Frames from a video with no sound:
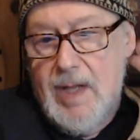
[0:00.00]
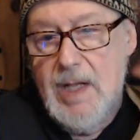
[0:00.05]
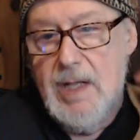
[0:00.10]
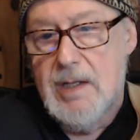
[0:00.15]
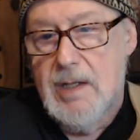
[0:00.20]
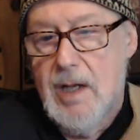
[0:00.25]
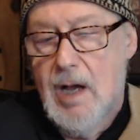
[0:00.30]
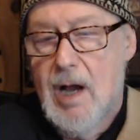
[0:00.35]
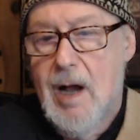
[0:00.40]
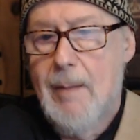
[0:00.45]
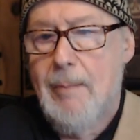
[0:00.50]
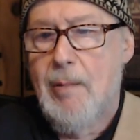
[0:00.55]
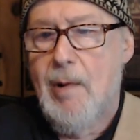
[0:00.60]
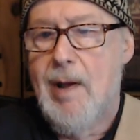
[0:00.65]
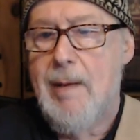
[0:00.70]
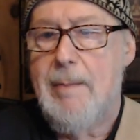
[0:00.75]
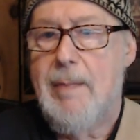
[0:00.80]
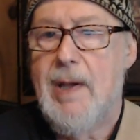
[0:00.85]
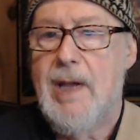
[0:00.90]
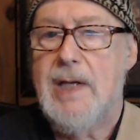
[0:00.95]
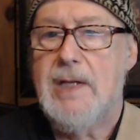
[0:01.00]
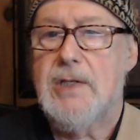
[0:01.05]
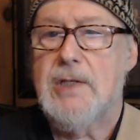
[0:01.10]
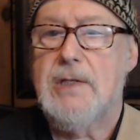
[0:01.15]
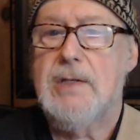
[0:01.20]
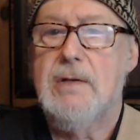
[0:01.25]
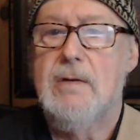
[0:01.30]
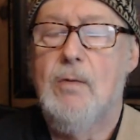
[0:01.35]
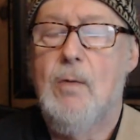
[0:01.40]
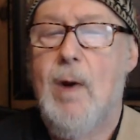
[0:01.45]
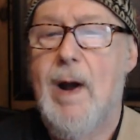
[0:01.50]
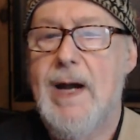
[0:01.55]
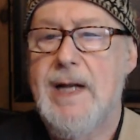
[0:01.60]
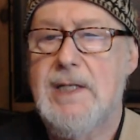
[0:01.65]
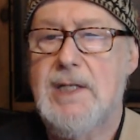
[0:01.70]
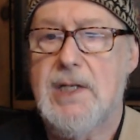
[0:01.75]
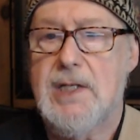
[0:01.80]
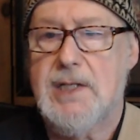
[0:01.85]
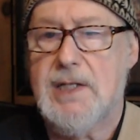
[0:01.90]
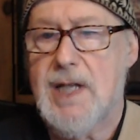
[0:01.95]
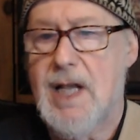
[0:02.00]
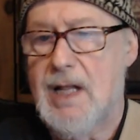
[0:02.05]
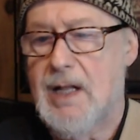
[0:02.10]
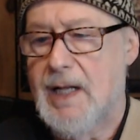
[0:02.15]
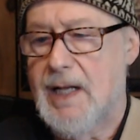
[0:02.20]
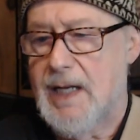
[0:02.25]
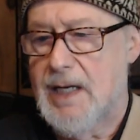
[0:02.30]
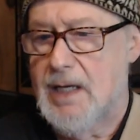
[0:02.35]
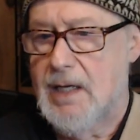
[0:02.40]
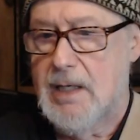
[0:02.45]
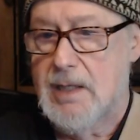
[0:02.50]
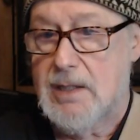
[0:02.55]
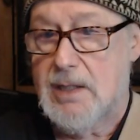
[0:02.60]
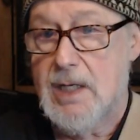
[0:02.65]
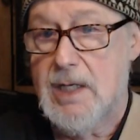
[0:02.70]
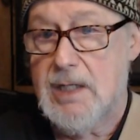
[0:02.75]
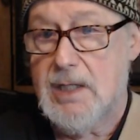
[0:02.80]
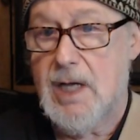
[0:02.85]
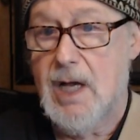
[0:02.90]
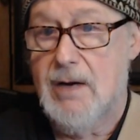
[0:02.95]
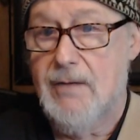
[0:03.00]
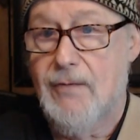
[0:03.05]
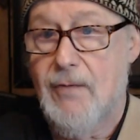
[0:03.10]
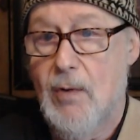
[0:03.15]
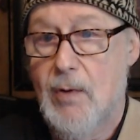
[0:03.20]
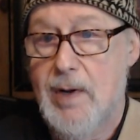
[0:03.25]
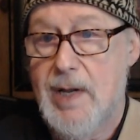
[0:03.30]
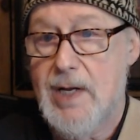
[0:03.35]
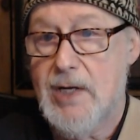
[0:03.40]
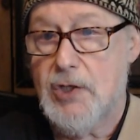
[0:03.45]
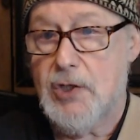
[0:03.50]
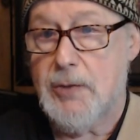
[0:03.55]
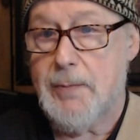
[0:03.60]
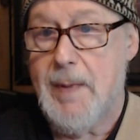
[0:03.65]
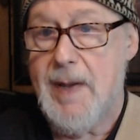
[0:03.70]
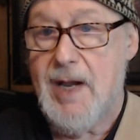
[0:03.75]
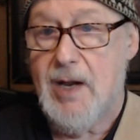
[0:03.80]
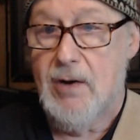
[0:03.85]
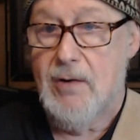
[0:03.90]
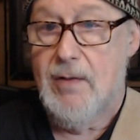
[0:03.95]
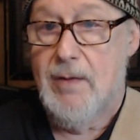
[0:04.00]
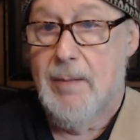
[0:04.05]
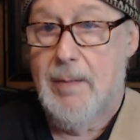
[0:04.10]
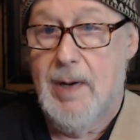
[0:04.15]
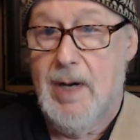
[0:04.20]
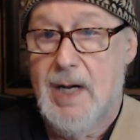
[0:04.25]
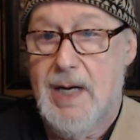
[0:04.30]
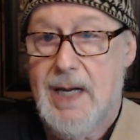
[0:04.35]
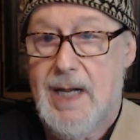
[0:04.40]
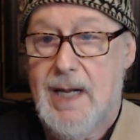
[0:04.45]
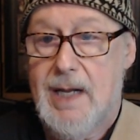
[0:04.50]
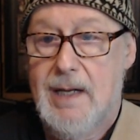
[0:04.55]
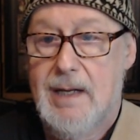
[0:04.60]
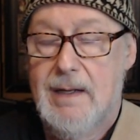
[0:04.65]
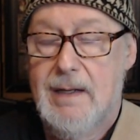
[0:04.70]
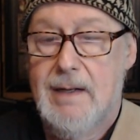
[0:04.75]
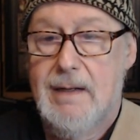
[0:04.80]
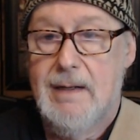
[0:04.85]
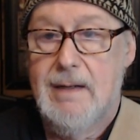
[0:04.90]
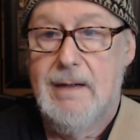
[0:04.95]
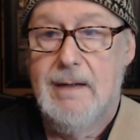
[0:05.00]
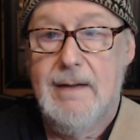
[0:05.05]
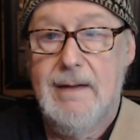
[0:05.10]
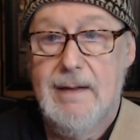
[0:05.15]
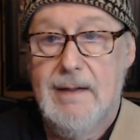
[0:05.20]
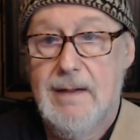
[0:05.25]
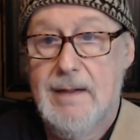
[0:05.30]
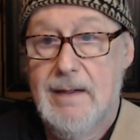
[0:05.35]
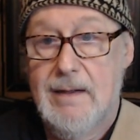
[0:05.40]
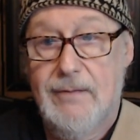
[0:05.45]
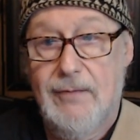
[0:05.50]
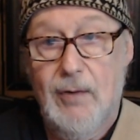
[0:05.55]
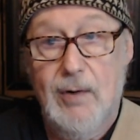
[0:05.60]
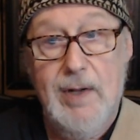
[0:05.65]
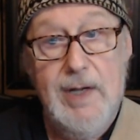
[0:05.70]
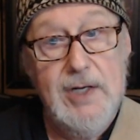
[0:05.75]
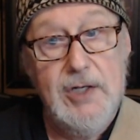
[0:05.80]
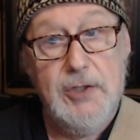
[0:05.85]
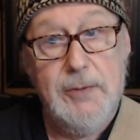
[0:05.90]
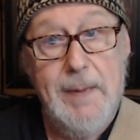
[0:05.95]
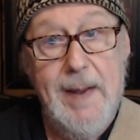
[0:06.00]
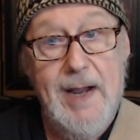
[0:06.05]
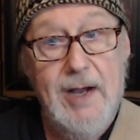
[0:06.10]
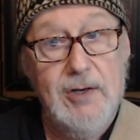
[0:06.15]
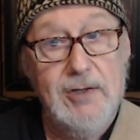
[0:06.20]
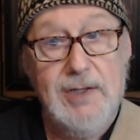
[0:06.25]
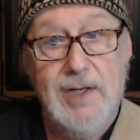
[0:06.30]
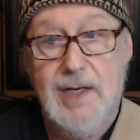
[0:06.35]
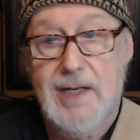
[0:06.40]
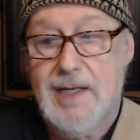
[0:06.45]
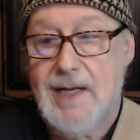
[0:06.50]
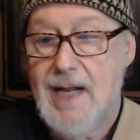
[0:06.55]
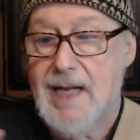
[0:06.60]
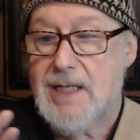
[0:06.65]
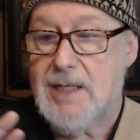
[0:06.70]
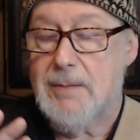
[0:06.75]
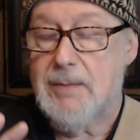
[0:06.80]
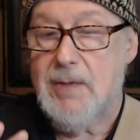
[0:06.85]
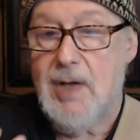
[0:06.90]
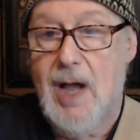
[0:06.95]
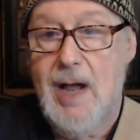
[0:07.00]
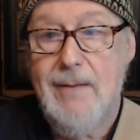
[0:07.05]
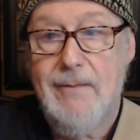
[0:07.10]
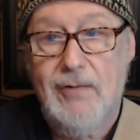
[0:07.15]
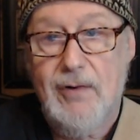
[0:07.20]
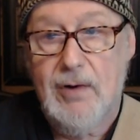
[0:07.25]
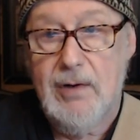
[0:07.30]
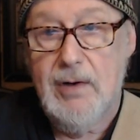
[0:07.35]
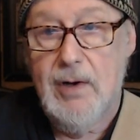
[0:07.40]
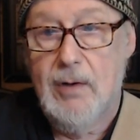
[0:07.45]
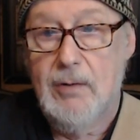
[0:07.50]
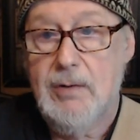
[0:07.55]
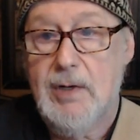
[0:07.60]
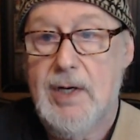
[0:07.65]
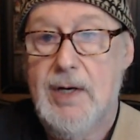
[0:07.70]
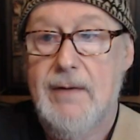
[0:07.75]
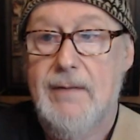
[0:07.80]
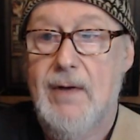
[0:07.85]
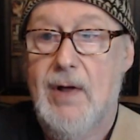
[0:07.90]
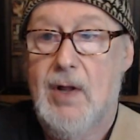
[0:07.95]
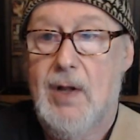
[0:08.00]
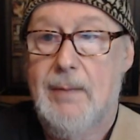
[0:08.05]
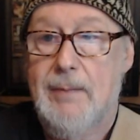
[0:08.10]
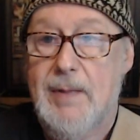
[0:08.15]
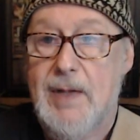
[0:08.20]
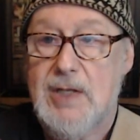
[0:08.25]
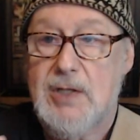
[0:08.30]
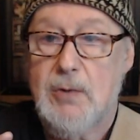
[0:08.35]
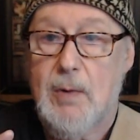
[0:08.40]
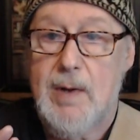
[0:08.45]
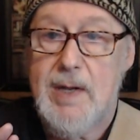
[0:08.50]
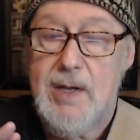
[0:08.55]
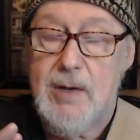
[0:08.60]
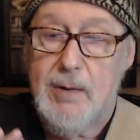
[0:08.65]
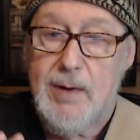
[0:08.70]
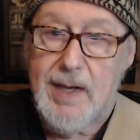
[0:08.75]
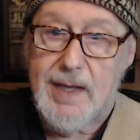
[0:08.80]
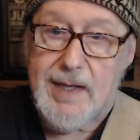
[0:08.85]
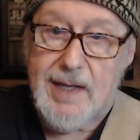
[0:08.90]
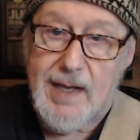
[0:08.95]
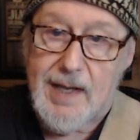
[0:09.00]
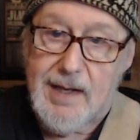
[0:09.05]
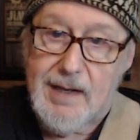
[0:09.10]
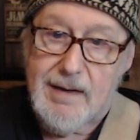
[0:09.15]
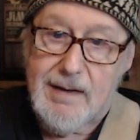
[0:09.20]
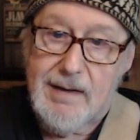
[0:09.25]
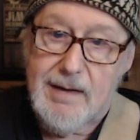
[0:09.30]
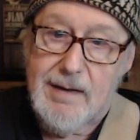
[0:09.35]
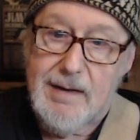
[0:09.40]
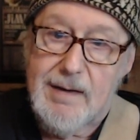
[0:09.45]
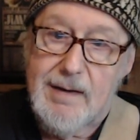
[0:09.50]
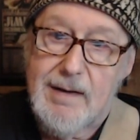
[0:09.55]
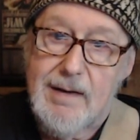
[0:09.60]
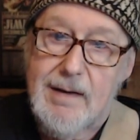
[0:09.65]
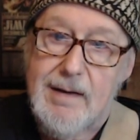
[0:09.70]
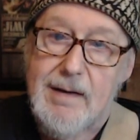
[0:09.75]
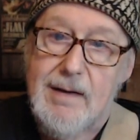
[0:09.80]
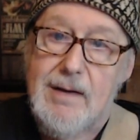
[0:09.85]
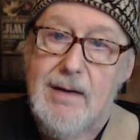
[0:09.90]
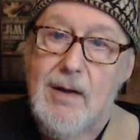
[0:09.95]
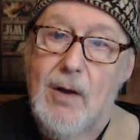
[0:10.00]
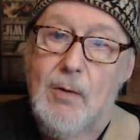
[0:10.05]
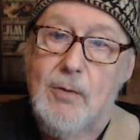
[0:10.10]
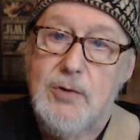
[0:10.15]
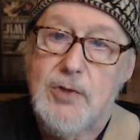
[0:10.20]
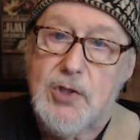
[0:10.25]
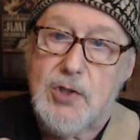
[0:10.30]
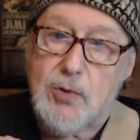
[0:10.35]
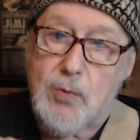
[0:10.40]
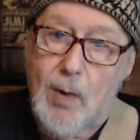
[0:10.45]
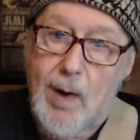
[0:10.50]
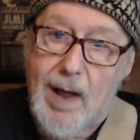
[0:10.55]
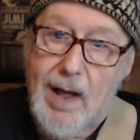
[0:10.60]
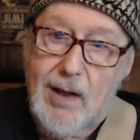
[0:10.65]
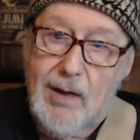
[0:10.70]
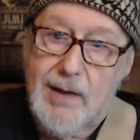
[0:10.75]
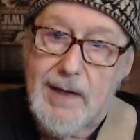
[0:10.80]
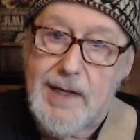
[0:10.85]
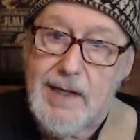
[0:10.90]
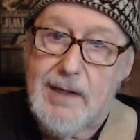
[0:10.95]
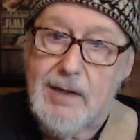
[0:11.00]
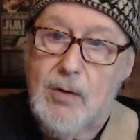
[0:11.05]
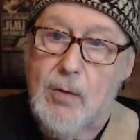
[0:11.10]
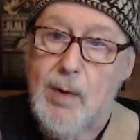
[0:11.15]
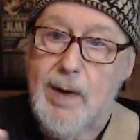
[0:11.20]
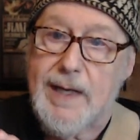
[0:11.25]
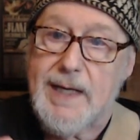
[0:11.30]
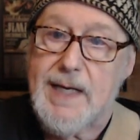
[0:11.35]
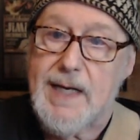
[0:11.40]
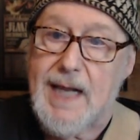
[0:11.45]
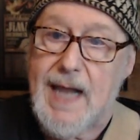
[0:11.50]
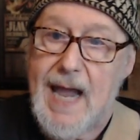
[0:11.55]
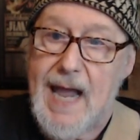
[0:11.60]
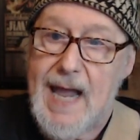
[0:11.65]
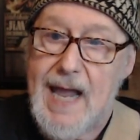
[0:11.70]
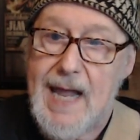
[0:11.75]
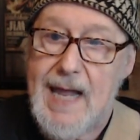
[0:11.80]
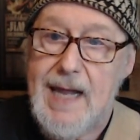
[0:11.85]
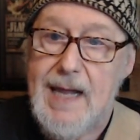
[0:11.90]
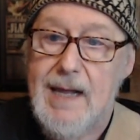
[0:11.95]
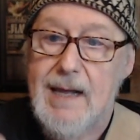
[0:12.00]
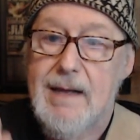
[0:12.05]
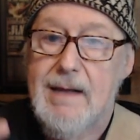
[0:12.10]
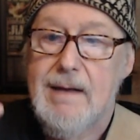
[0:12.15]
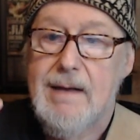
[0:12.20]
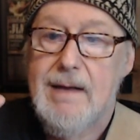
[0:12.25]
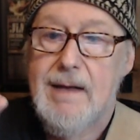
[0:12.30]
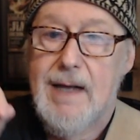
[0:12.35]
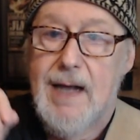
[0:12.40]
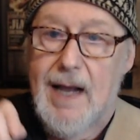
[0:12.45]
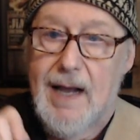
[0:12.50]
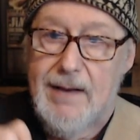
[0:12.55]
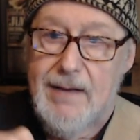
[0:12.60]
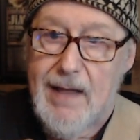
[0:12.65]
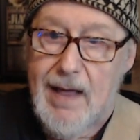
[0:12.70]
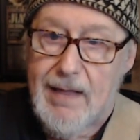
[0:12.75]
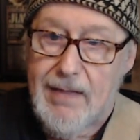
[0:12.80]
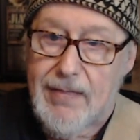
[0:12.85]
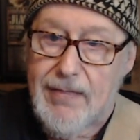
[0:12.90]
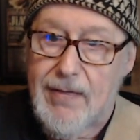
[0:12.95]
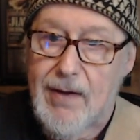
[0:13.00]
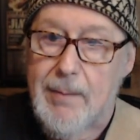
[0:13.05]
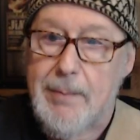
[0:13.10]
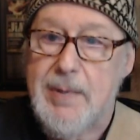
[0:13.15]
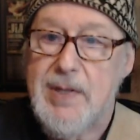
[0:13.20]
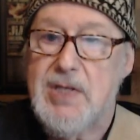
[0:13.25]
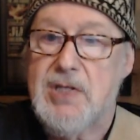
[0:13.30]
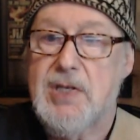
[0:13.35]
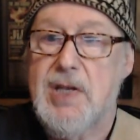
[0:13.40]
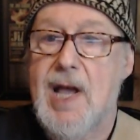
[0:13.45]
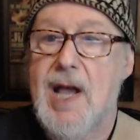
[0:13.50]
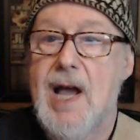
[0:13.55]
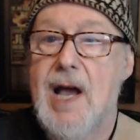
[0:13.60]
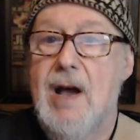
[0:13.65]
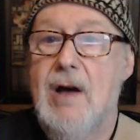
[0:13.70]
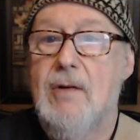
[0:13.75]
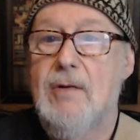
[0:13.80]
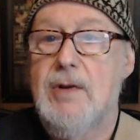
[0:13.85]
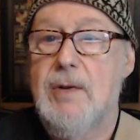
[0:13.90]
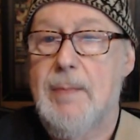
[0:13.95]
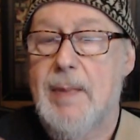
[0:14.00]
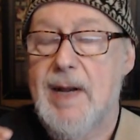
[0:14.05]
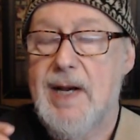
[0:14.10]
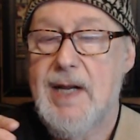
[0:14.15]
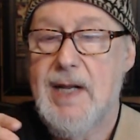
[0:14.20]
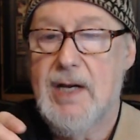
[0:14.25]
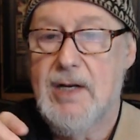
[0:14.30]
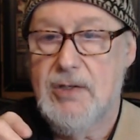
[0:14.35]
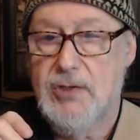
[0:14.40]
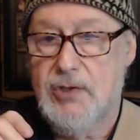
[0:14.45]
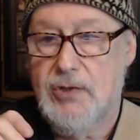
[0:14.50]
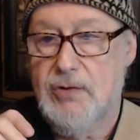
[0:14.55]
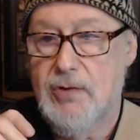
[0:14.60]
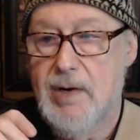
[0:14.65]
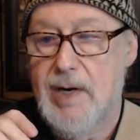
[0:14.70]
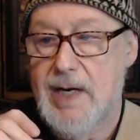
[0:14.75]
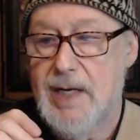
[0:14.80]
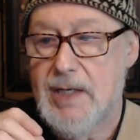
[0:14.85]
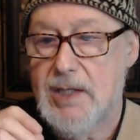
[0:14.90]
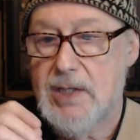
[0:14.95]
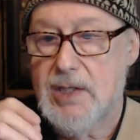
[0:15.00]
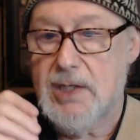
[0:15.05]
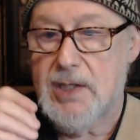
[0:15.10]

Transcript: upright bass. Why does it sound like it does? It's got a 40-inch speaker, the body. 40-inch speaker is going to take some time for a note to develop. That's why you get that note swell and quick decay and that thumpy sound depending on strings,